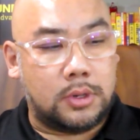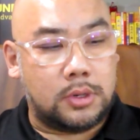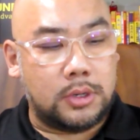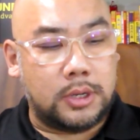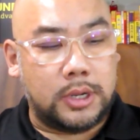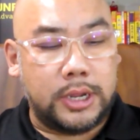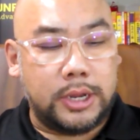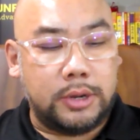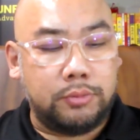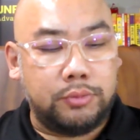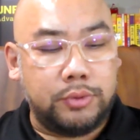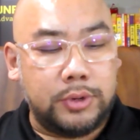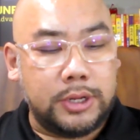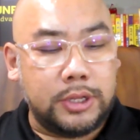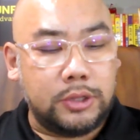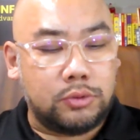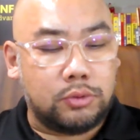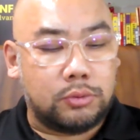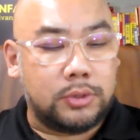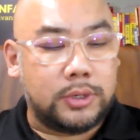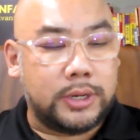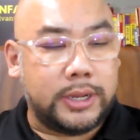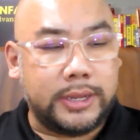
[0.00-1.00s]
I really
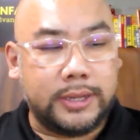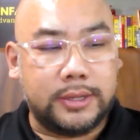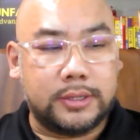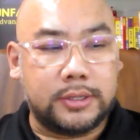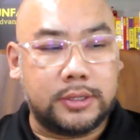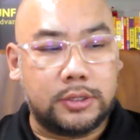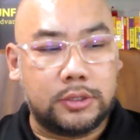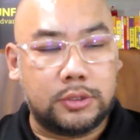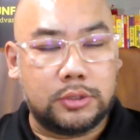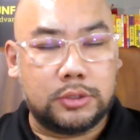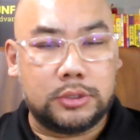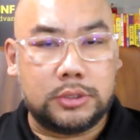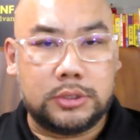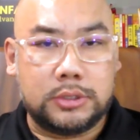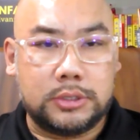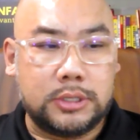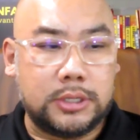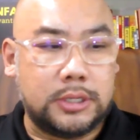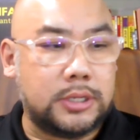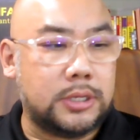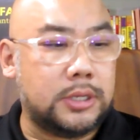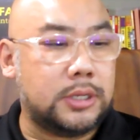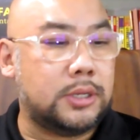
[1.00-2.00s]
don't like
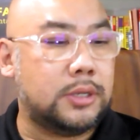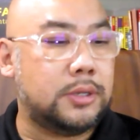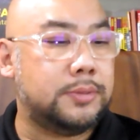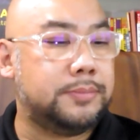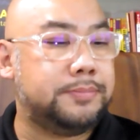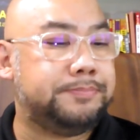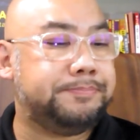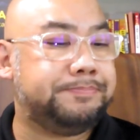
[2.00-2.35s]
the